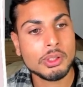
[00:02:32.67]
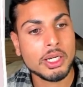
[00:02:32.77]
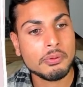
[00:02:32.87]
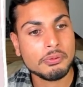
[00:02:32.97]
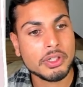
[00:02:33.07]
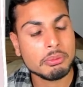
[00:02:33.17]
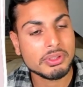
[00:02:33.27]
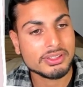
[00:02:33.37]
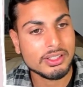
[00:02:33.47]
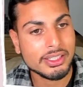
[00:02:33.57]
our Framer
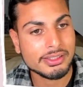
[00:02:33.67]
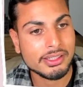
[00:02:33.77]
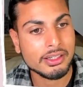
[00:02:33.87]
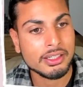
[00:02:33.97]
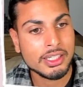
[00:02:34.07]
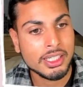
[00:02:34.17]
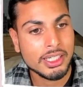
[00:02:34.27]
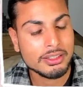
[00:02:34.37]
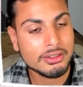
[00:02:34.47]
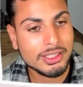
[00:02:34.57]
Sites here.
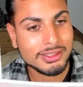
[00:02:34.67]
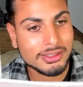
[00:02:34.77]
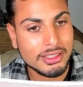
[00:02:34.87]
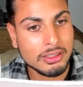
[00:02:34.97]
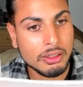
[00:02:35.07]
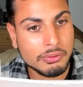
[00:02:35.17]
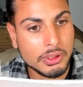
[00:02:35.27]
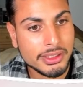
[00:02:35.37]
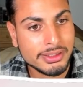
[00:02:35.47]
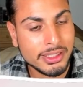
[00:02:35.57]
And you can see I've
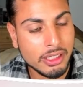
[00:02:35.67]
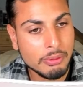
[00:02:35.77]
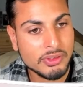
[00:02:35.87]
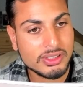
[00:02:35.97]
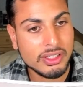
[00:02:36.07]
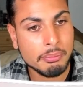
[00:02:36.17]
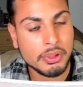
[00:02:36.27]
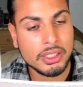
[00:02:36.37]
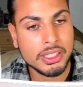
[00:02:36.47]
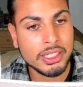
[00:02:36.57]
already set up the
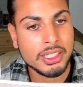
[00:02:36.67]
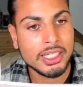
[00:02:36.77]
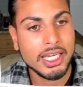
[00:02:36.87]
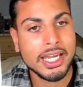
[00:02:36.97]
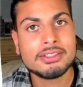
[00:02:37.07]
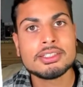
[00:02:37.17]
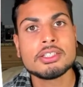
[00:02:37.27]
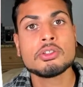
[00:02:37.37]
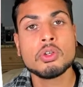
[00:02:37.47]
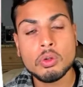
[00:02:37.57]
template, and
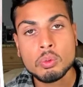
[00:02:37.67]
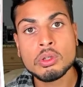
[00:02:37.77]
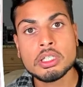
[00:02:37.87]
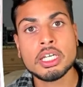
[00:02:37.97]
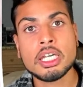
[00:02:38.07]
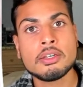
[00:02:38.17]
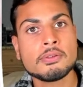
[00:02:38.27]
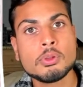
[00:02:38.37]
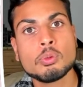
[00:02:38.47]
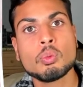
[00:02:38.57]
you know what? If
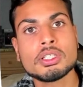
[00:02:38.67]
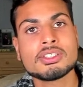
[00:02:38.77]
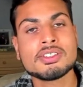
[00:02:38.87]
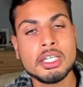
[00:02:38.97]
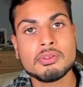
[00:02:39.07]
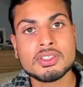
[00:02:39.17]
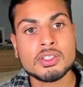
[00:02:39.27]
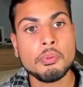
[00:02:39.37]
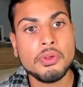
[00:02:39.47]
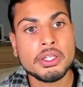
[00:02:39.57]
you want to save
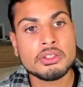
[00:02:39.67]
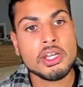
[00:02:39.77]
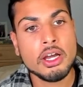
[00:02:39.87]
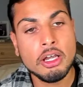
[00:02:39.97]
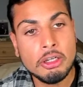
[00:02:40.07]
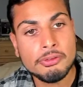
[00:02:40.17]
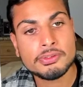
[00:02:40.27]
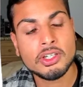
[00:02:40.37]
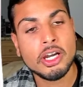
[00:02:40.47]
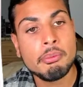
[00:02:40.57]
yourself a ton of
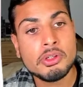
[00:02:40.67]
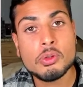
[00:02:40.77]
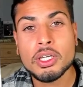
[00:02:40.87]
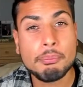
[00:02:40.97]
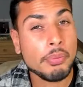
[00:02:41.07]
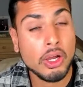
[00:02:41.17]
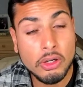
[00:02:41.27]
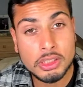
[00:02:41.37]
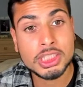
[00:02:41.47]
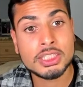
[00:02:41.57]
time, you can
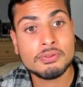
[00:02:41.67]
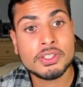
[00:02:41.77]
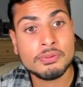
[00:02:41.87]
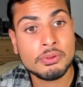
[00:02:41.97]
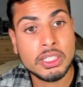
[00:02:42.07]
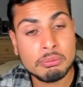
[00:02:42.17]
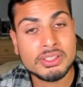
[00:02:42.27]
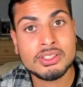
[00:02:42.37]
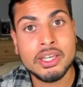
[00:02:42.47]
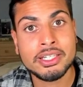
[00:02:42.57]
purchase this Framer
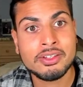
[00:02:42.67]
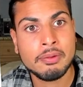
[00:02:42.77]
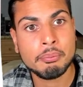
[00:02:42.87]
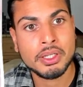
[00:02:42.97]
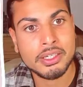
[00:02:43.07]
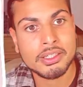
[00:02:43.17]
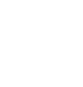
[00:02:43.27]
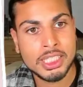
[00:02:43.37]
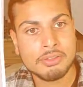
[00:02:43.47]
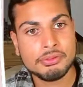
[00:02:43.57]
Site
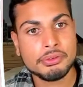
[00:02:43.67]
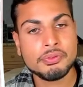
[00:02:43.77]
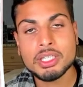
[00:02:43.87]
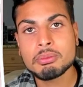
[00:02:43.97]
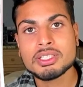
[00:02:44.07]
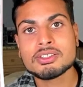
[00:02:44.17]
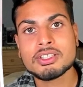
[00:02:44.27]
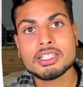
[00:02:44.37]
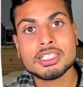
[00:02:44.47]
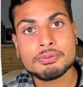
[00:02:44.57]
template. The Figma
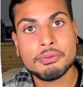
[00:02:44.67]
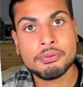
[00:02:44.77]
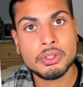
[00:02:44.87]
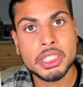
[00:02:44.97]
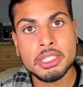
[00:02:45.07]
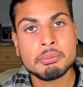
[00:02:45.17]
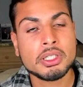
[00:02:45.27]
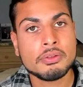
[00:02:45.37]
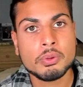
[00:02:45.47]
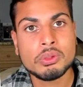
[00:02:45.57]
design is for free, but
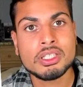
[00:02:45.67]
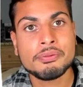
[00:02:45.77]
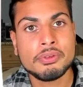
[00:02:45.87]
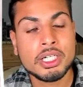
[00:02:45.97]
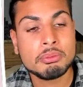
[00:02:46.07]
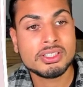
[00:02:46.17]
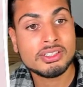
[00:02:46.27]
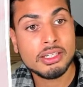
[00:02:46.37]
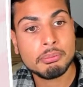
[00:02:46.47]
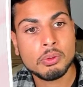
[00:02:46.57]
if you want the Framer
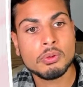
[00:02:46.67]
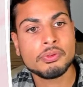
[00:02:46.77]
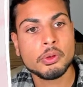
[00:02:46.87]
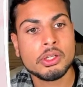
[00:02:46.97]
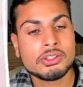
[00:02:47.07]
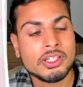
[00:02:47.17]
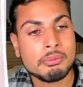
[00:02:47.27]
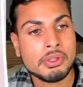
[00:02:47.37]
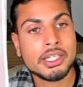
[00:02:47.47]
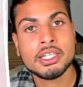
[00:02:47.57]
Site portfolio
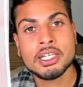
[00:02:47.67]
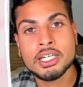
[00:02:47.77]
template,